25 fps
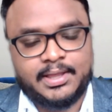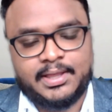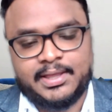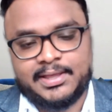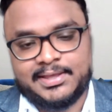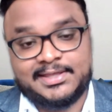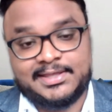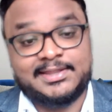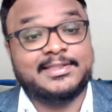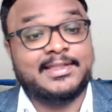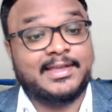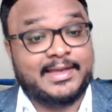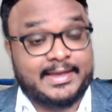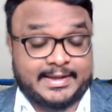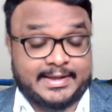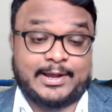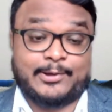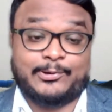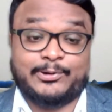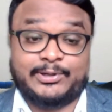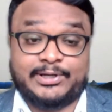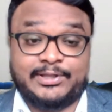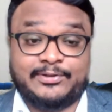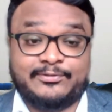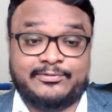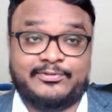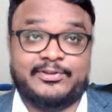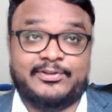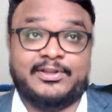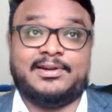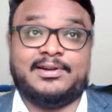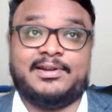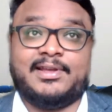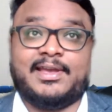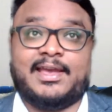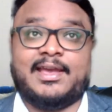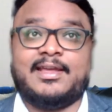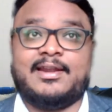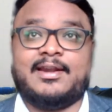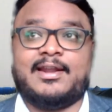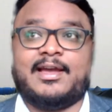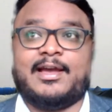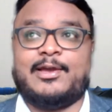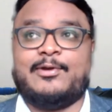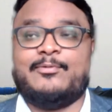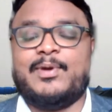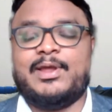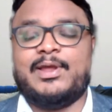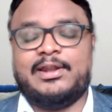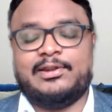in the accounting field, and
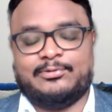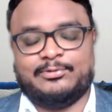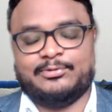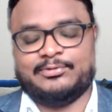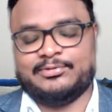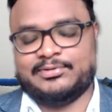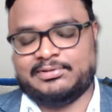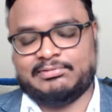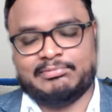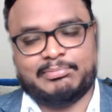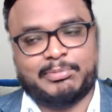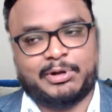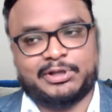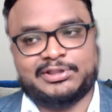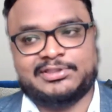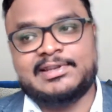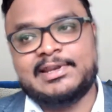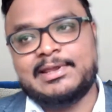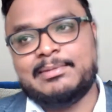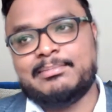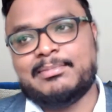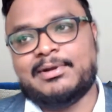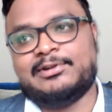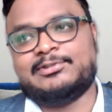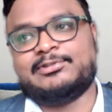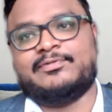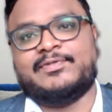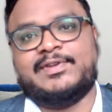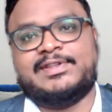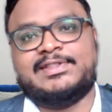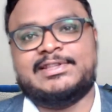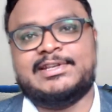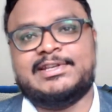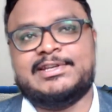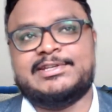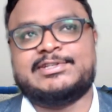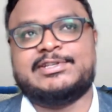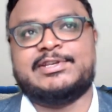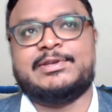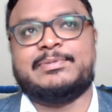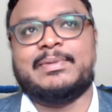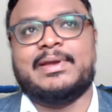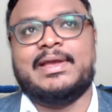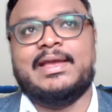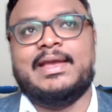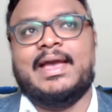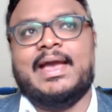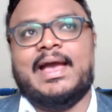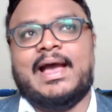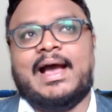I went to about three months of internship,
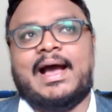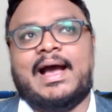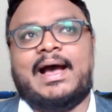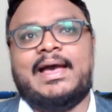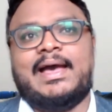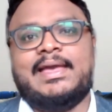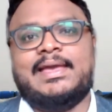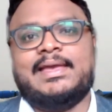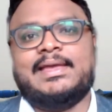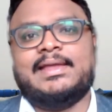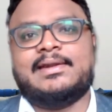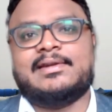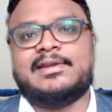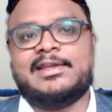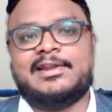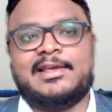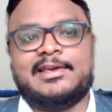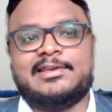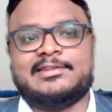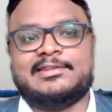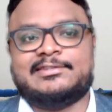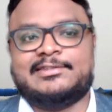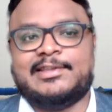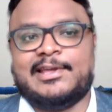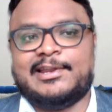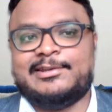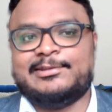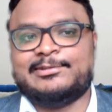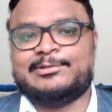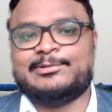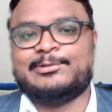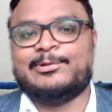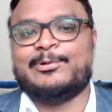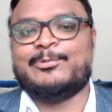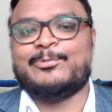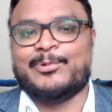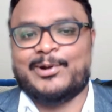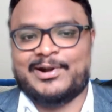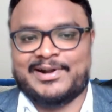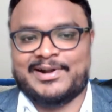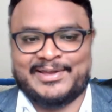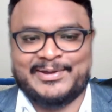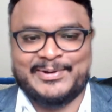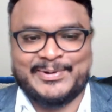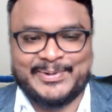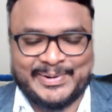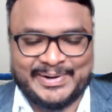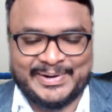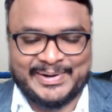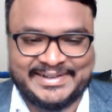I realized that is not what I
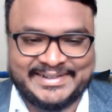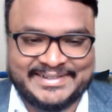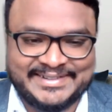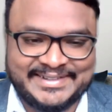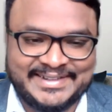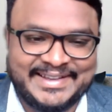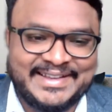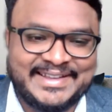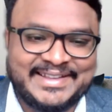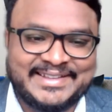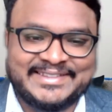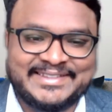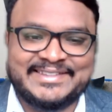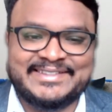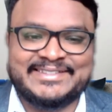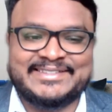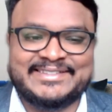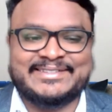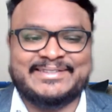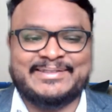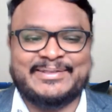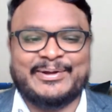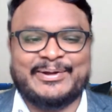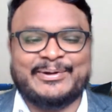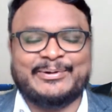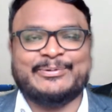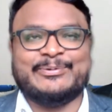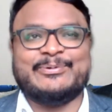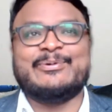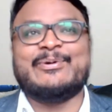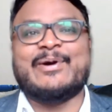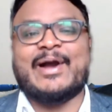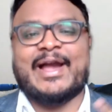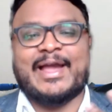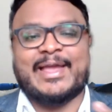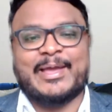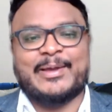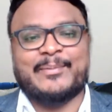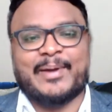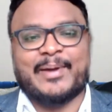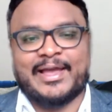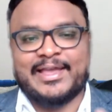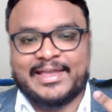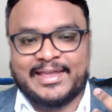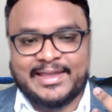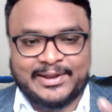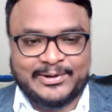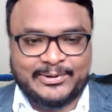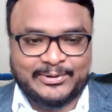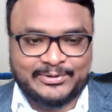want. This is not who I am. I
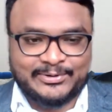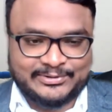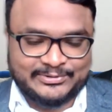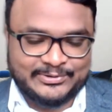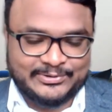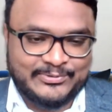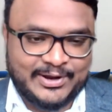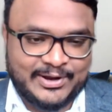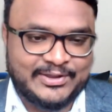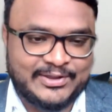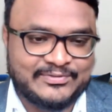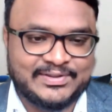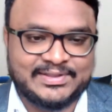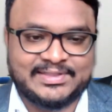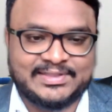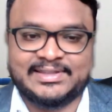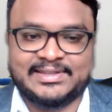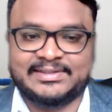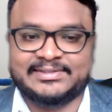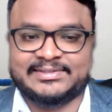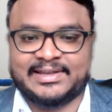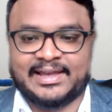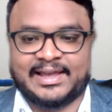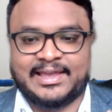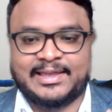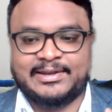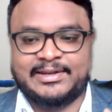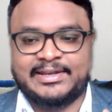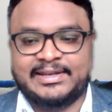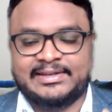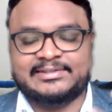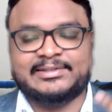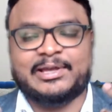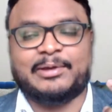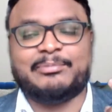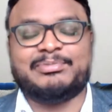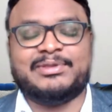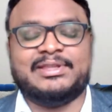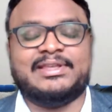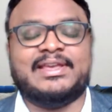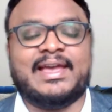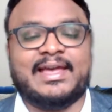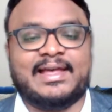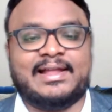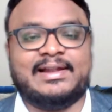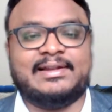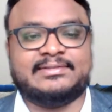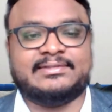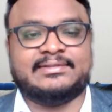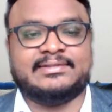cannot survive in this. I need something
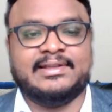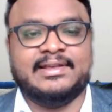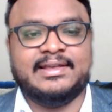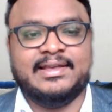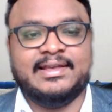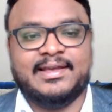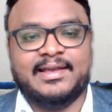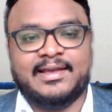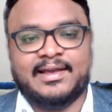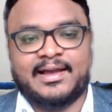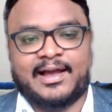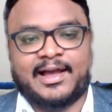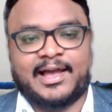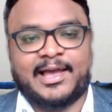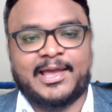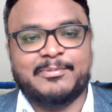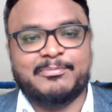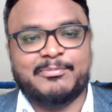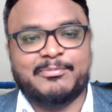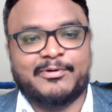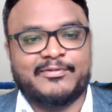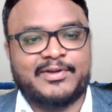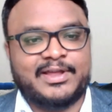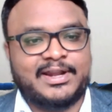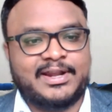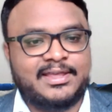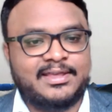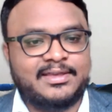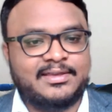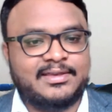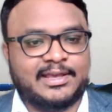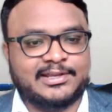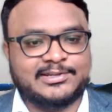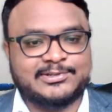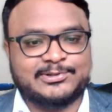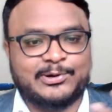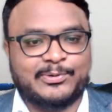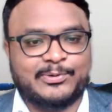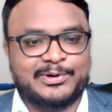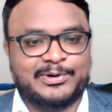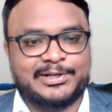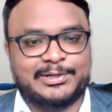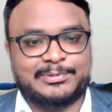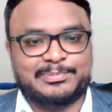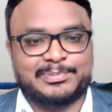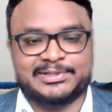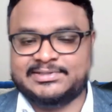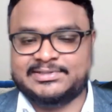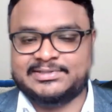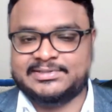else. I am a very
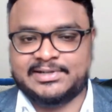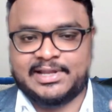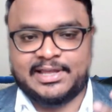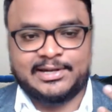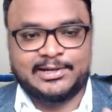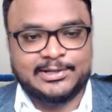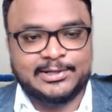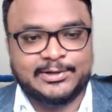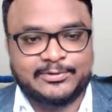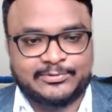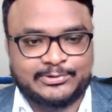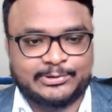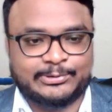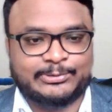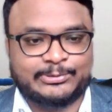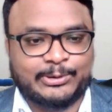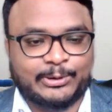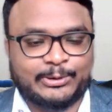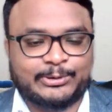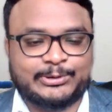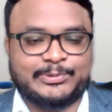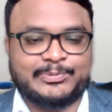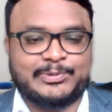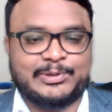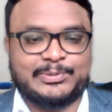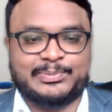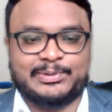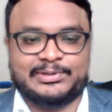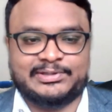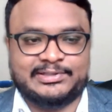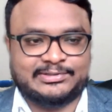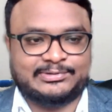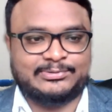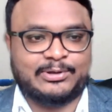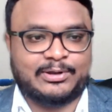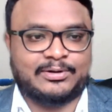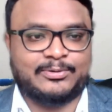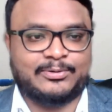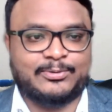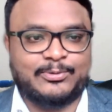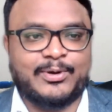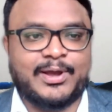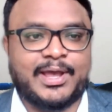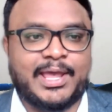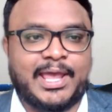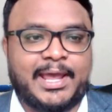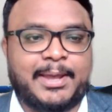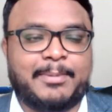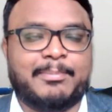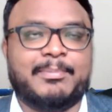extroverted person. I love to talk to people. This is not who
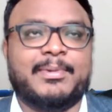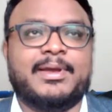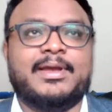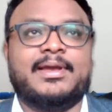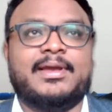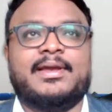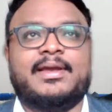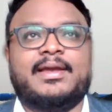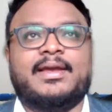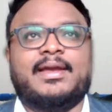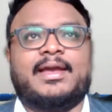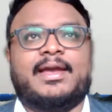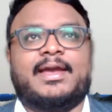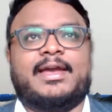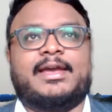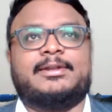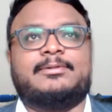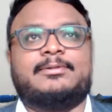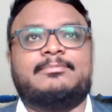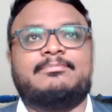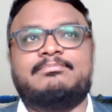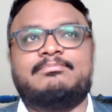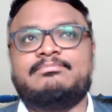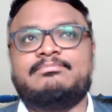I am. And